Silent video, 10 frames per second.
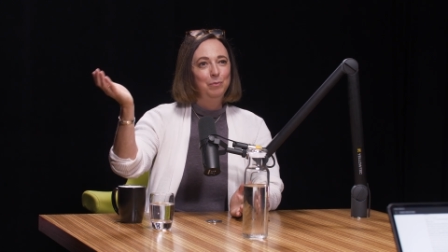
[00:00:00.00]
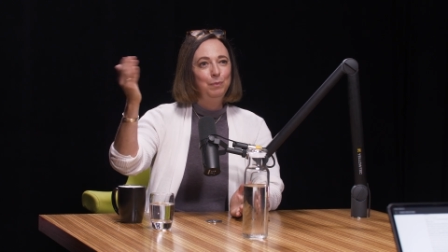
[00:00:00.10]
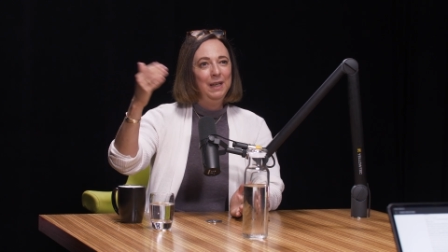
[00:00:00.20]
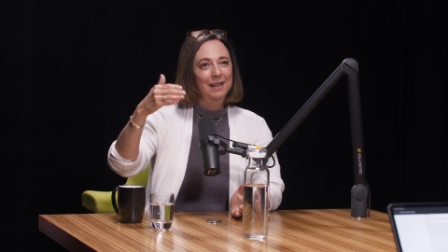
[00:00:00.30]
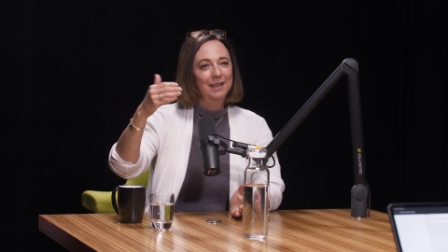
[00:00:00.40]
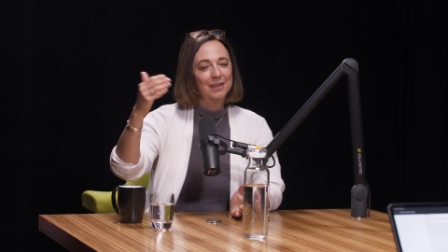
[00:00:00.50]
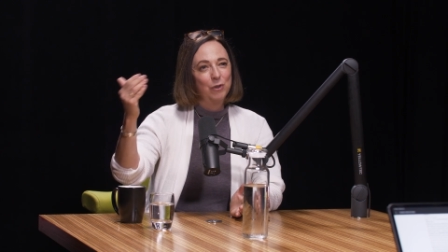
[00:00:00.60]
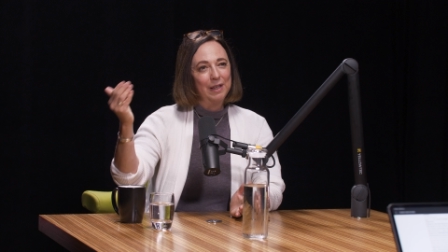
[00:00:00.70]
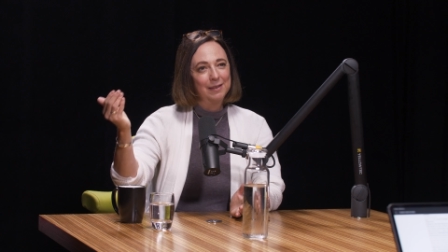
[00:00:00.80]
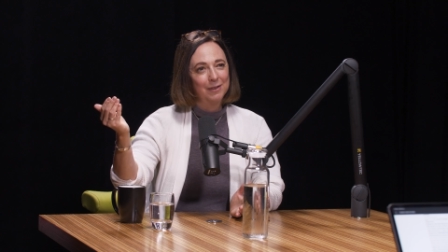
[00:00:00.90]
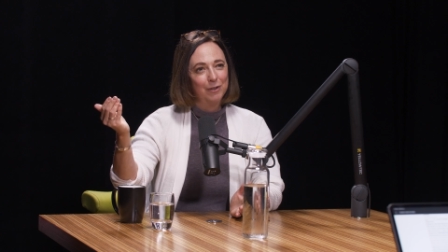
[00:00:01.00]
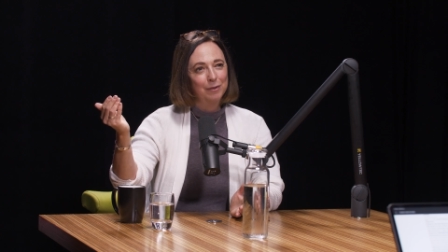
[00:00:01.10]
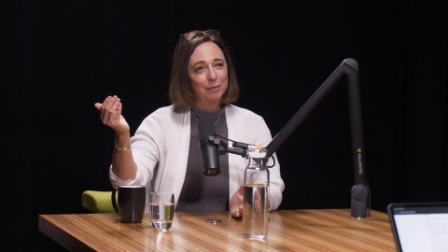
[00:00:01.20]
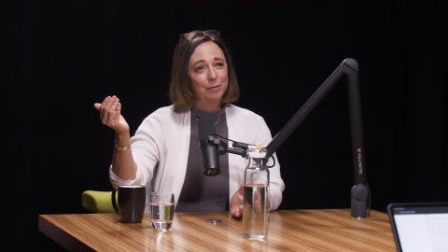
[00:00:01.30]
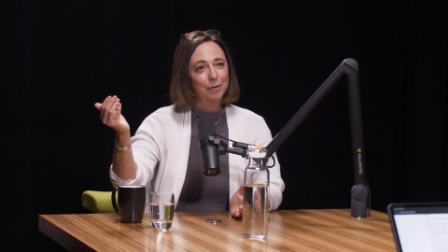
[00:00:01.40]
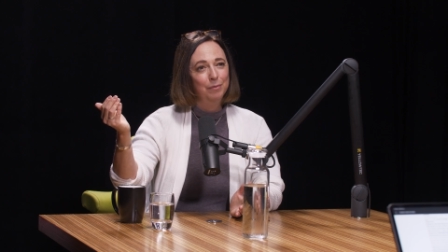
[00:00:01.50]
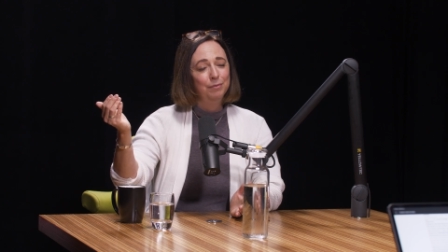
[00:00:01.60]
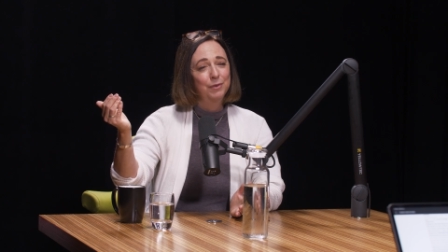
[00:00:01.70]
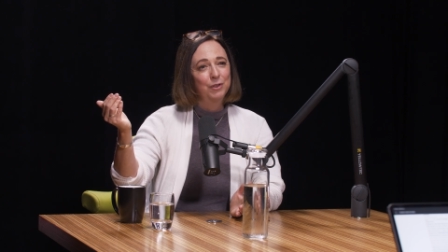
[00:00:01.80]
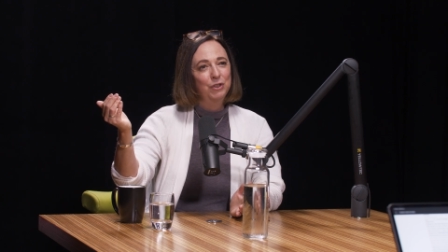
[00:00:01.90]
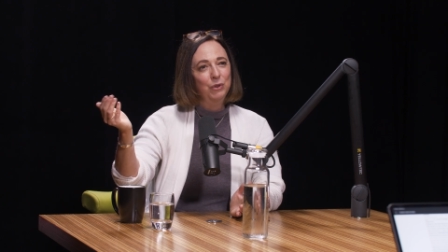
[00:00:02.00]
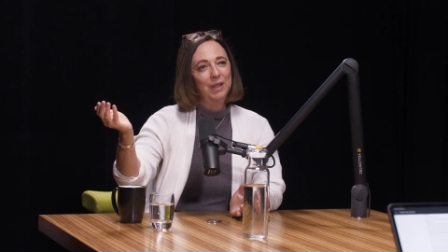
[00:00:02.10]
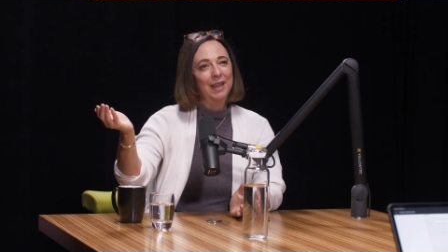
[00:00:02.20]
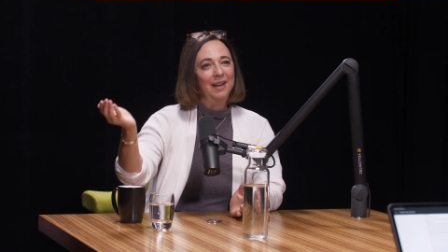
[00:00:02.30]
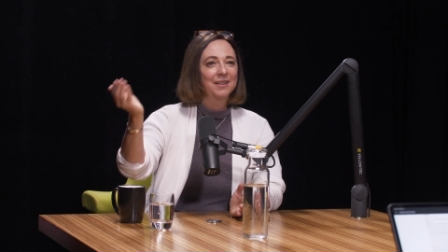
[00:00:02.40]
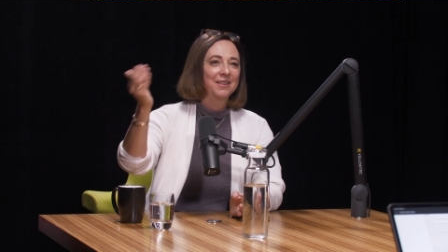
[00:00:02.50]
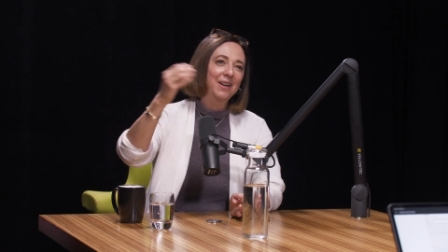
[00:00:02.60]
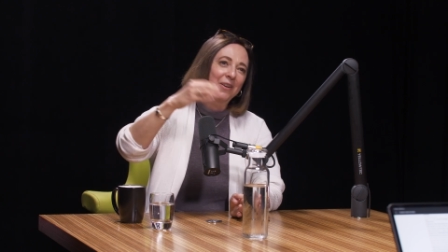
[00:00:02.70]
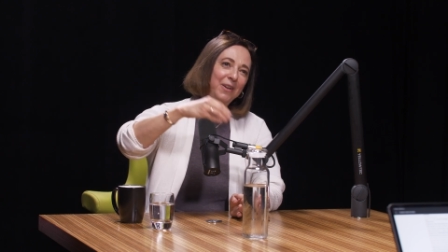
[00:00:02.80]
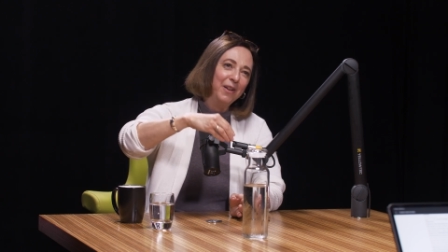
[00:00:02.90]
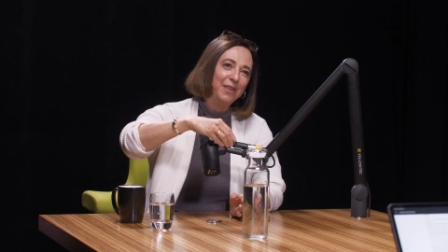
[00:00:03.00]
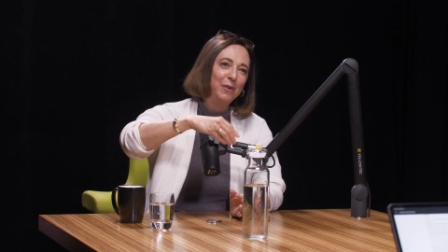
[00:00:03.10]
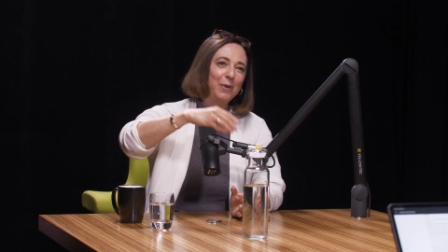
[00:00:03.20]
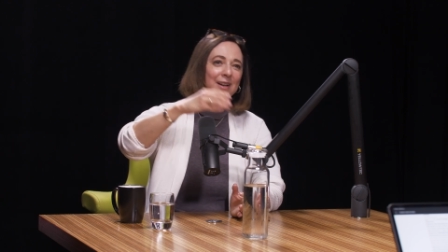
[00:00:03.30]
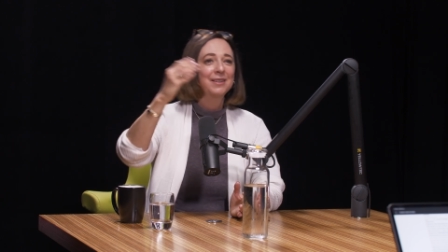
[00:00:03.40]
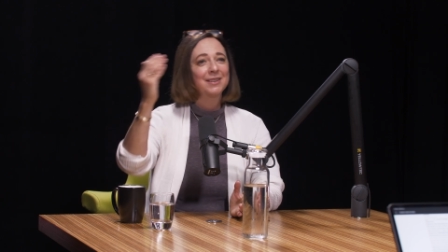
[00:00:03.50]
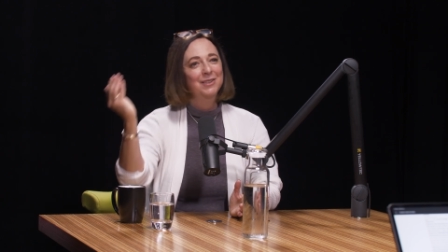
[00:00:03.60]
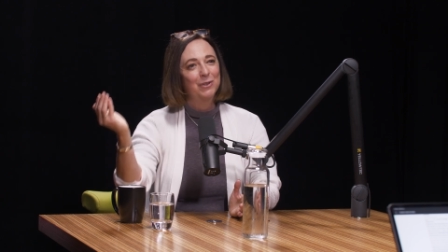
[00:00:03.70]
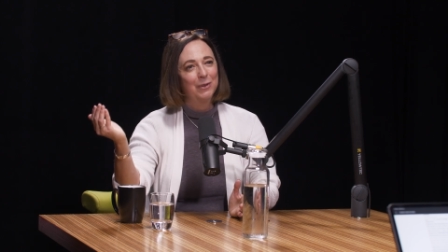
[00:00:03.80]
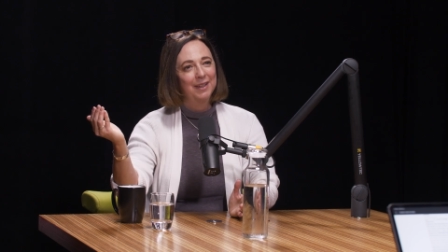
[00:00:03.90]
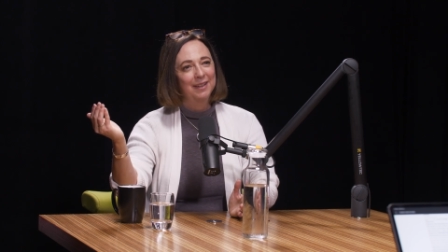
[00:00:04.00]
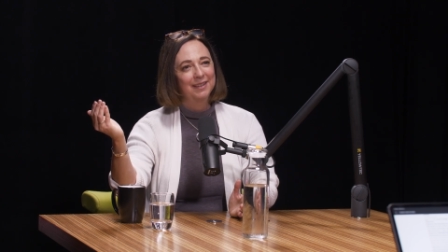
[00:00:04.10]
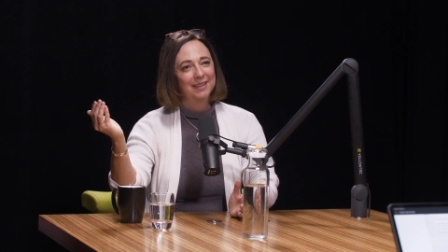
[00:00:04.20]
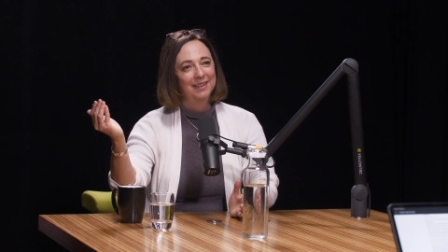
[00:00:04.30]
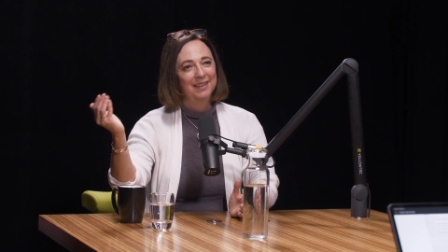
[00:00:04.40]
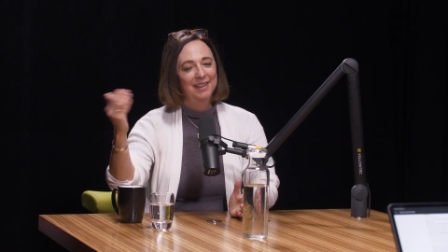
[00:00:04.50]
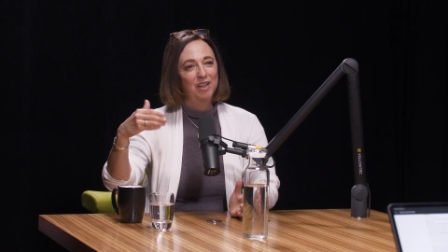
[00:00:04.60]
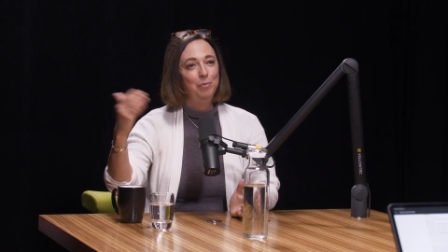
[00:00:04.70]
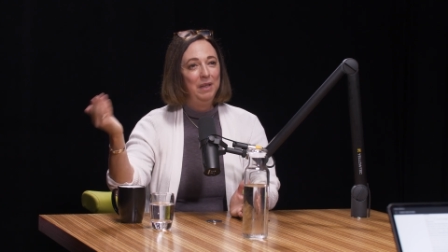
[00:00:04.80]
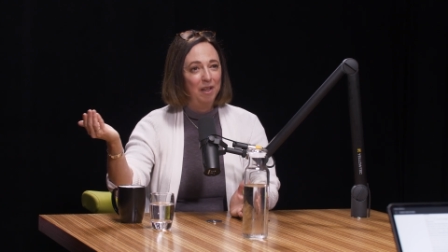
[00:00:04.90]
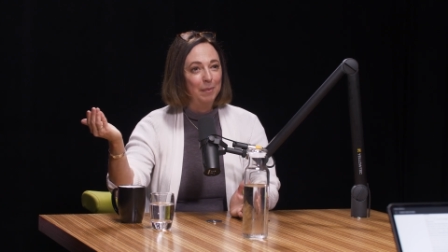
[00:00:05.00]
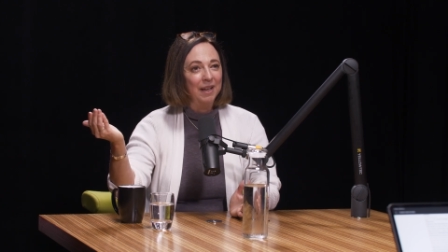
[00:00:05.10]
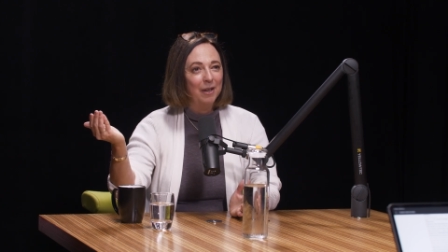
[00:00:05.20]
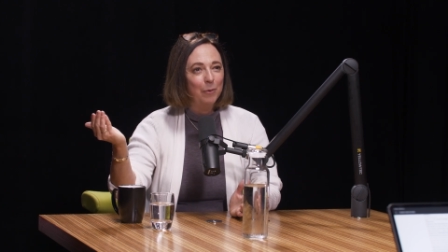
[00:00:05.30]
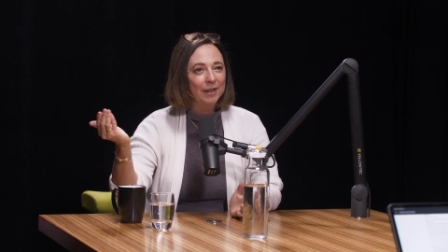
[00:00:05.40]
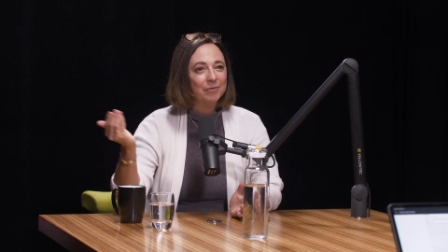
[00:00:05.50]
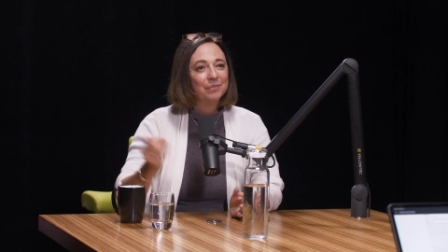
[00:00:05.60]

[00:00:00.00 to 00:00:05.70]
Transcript: making the transition from doing that in an unhealthy way to doing it right. in a meaning making way.